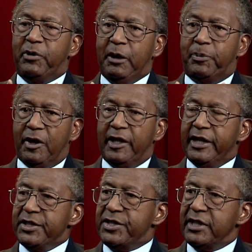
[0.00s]
people
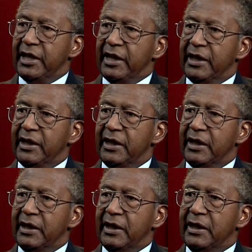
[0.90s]
is,
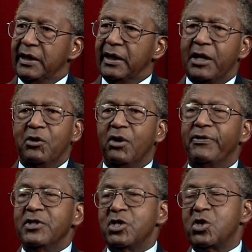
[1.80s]
I don't know if
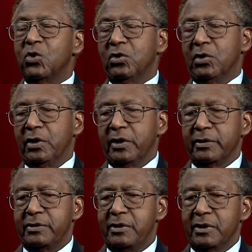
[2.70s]
there's a school
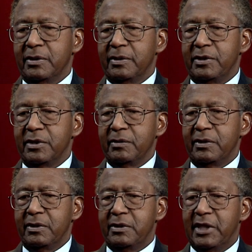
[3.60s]
or to
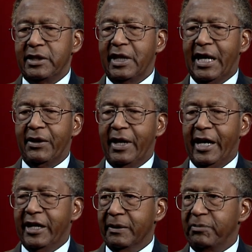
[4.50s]
tell you how to
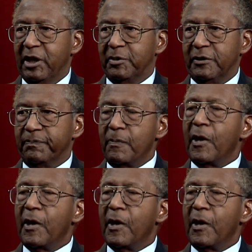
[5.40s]
hire people.